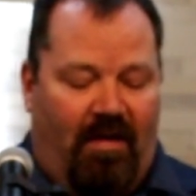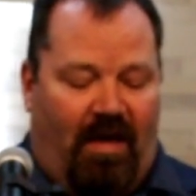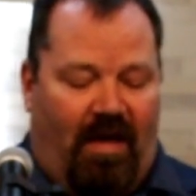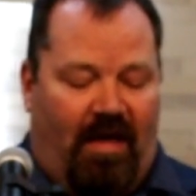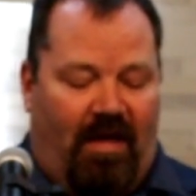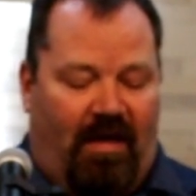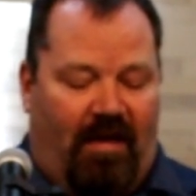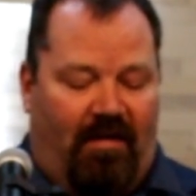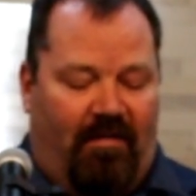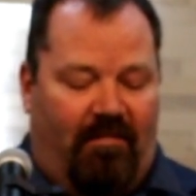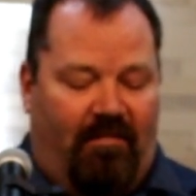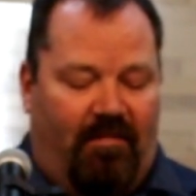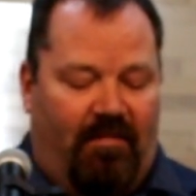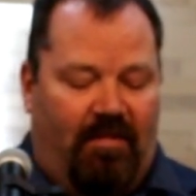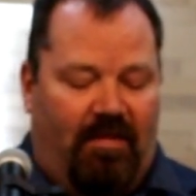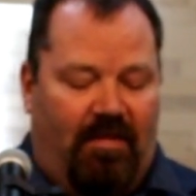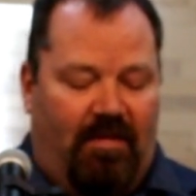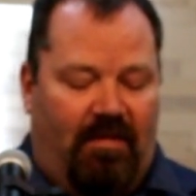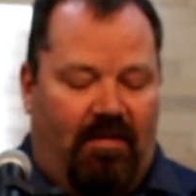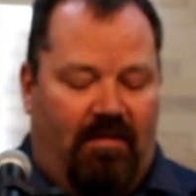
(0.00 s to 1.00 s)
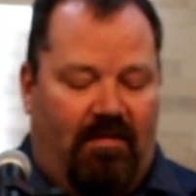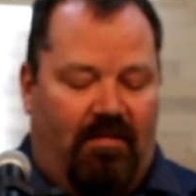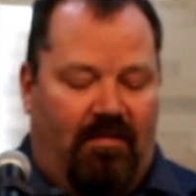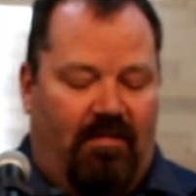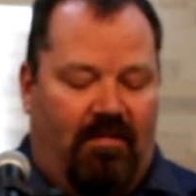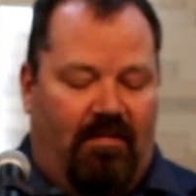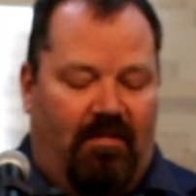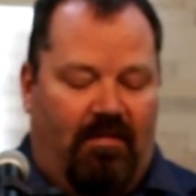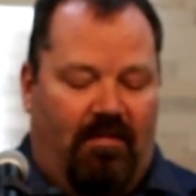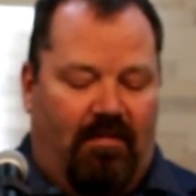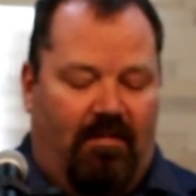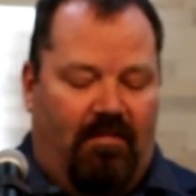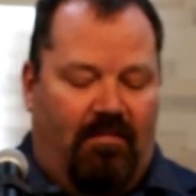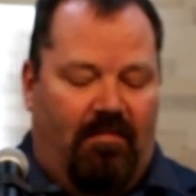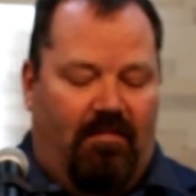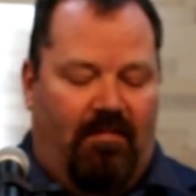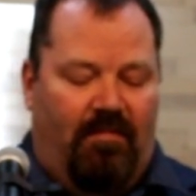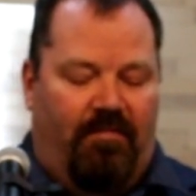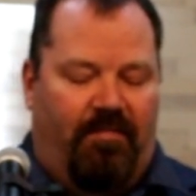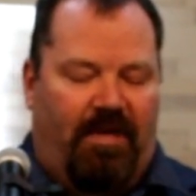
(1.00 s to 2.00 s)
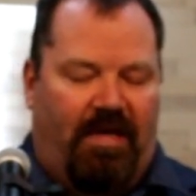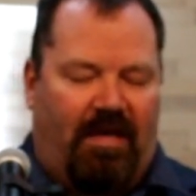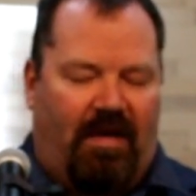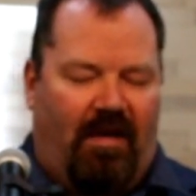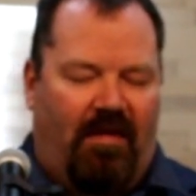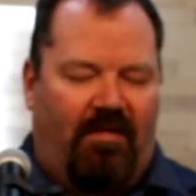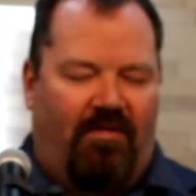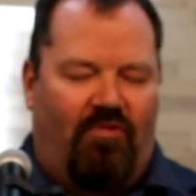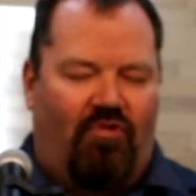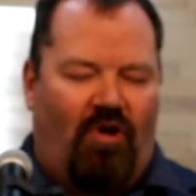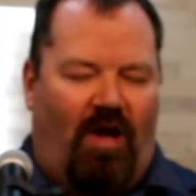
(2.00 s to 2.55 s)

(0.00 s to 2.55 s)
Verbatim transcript: And because